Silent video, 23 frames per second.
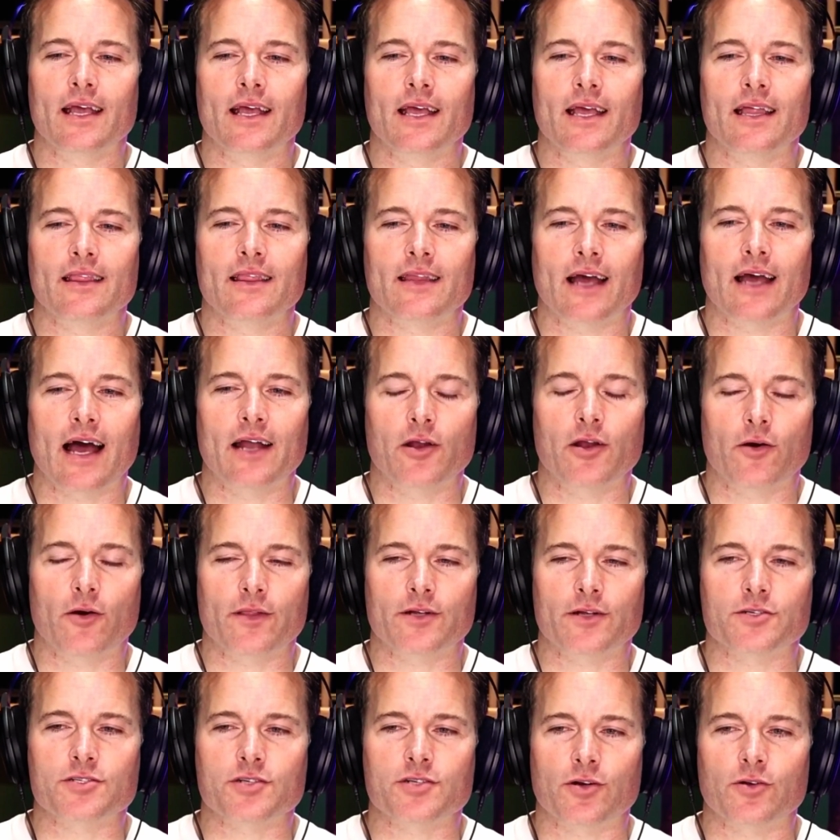I know there's
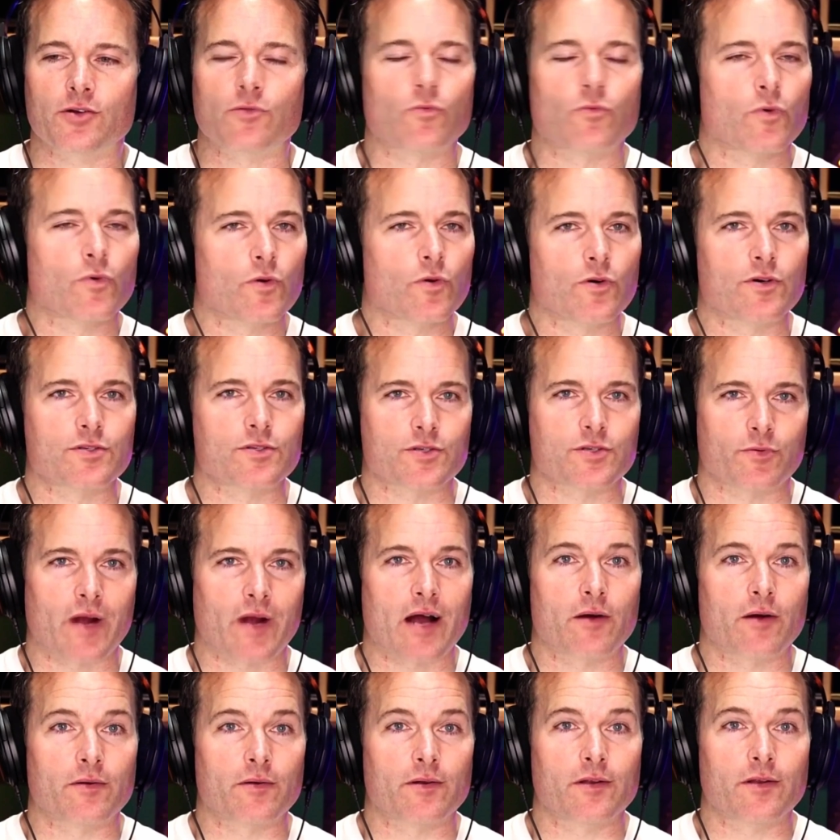certain rules
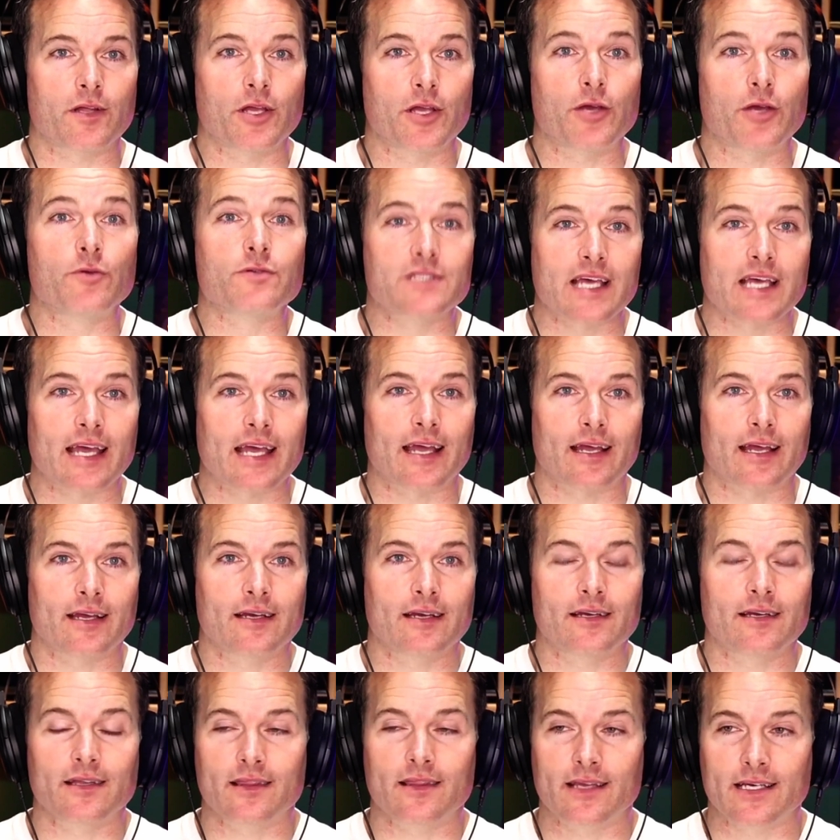around using
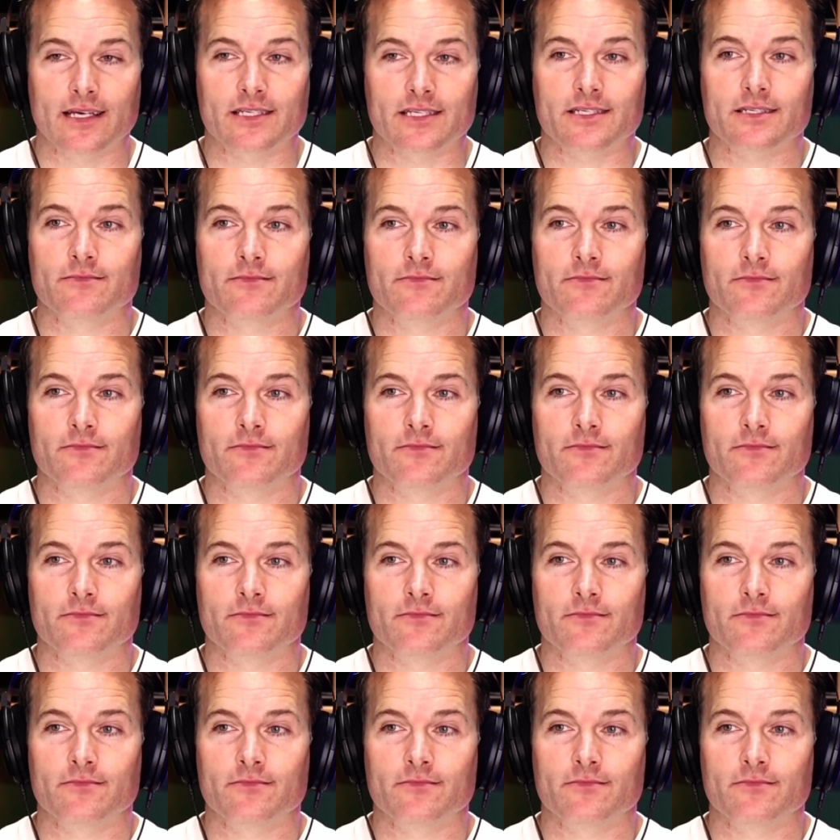this